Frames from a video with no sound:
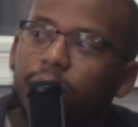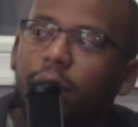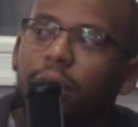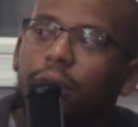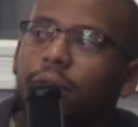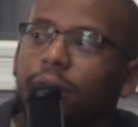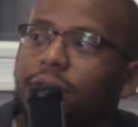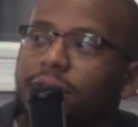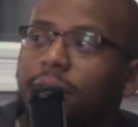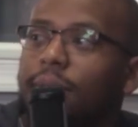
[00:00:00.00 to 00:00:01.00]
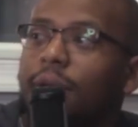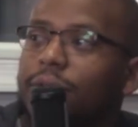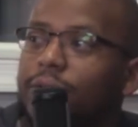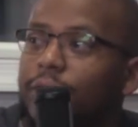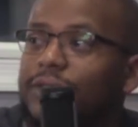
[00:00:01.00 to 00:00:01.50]
you think you're something
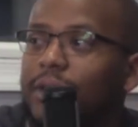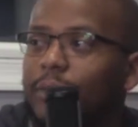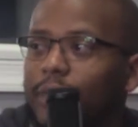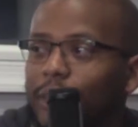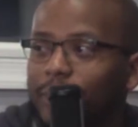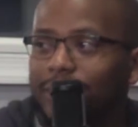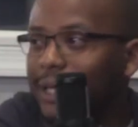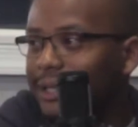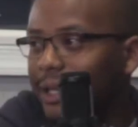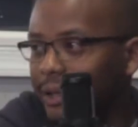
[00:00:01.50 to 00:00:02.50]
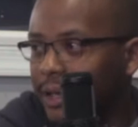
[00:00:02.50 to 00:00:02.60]
else or you're someone else. What does that think?